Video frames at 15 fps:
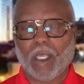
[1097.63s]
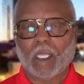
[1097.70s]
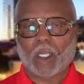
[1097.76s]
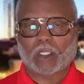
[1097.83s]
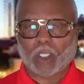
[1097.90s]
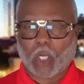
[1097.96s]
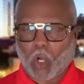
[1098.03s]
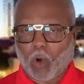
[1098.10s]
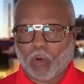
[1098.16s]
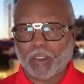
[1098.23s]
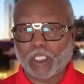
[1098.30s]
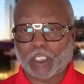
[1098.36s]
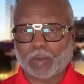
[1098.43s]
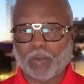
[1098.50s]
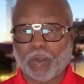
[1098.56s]
Because the Holy
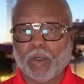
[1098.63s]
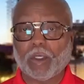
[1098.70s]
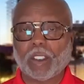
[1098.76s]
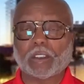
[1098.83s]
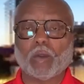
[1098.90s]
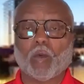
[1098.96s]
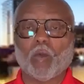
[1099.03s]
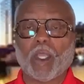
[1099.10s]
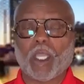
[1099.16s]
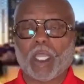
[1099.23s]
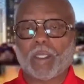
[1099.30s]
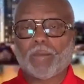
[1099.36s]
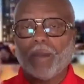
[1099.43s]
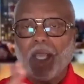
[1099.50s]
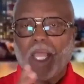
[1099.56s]
Spirit is a
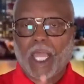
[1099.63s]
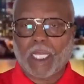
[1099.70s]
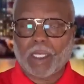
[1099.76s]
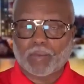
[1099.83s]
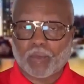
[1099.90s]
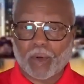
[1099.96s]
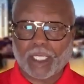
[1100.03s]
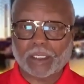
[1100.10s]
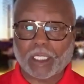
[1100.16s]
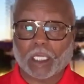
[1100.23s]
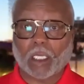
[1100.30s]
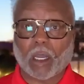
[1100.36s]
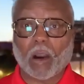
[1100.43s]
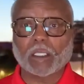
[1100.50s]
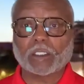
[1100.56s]
wind, and he brings in
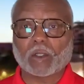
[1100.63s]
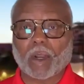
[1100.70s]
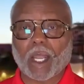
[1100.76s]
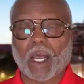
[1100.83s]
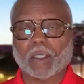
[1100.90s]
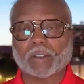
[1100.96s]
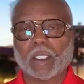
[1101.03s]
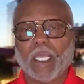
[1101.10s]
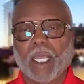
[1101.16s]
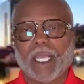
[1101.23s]
large crowds.